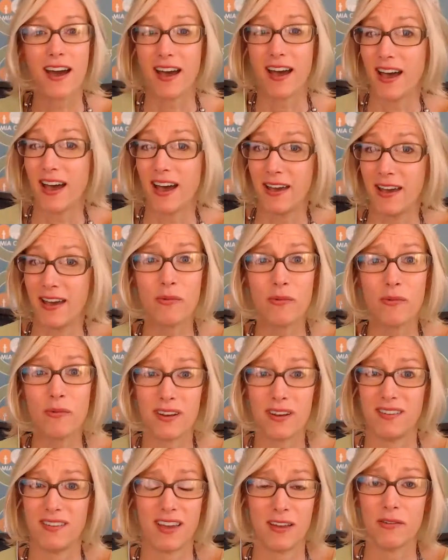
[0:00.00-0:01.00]
yeah,
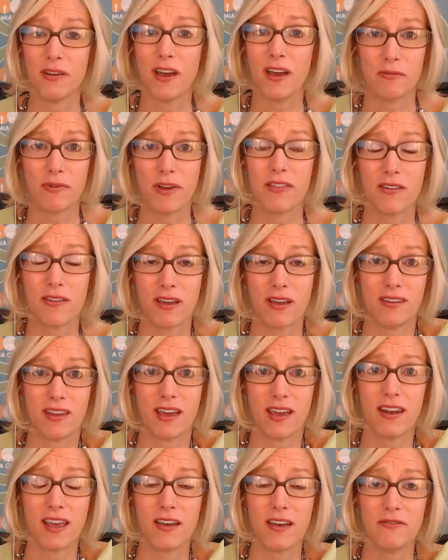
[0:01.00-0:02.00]
I'd
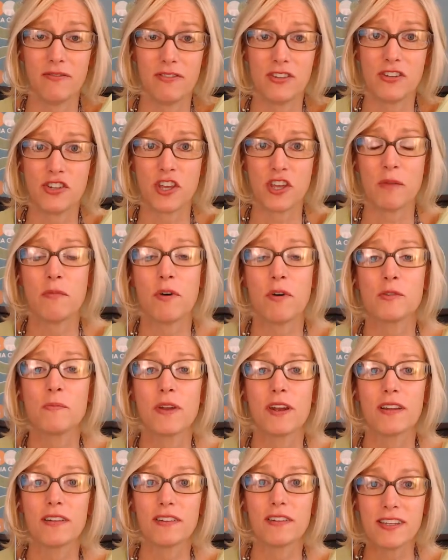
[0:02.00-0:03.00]
rather not have the
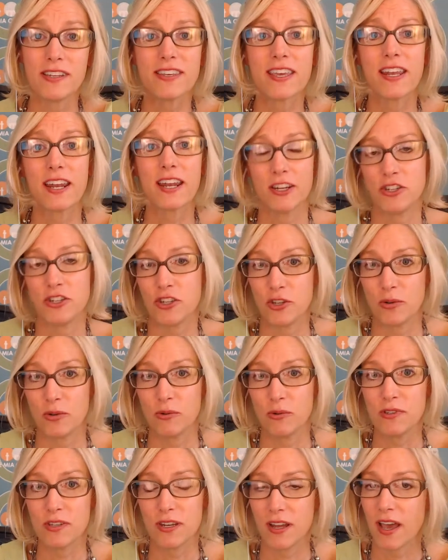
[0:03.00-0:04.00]
GMOs, but at least can I
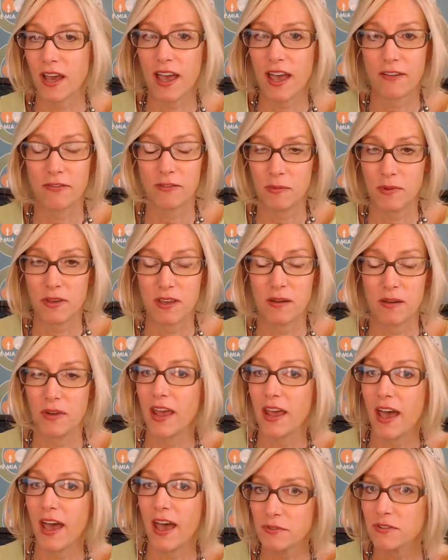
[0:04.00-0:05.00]
choose and not have to
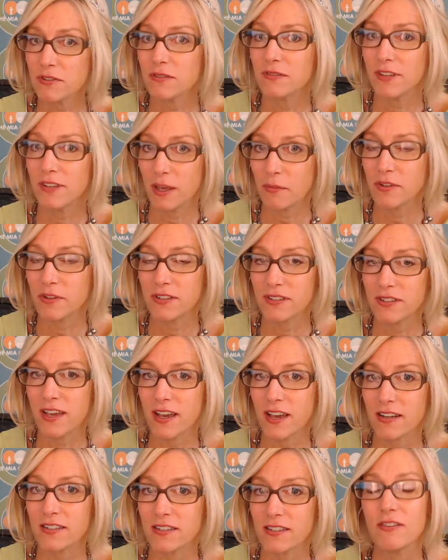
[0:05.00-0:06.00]
become an absolute label
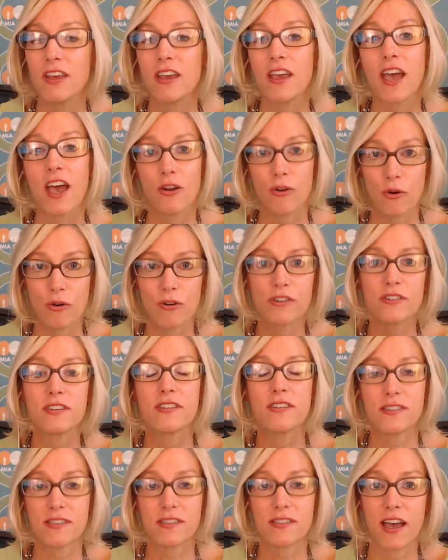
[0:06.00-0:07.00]
detective in order
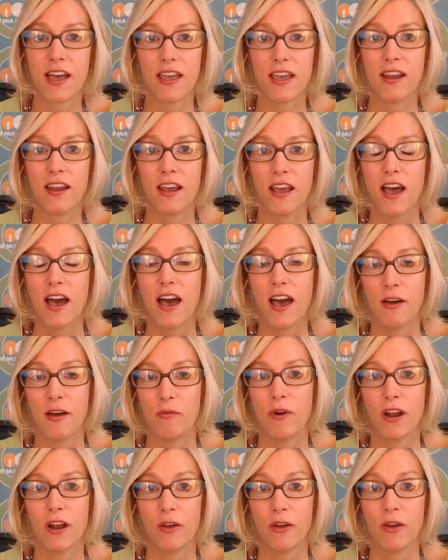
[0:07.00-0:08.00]
to decide
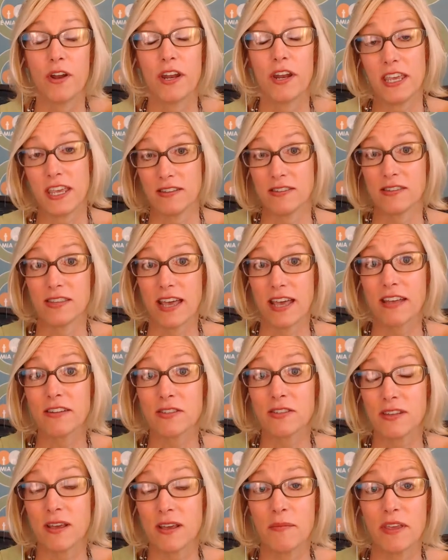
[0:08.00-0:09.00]
what I want to eat. So
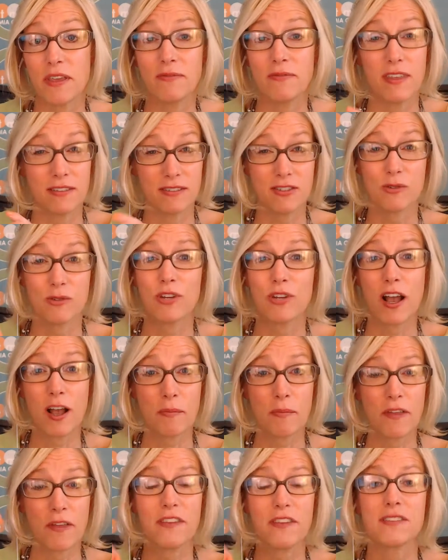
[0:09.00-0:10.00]
that's, so
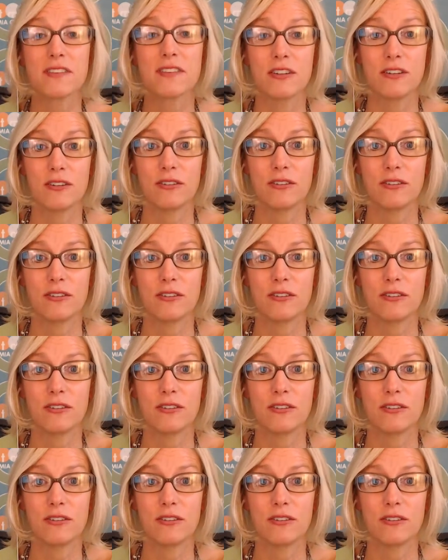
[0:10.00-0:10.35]
talk about these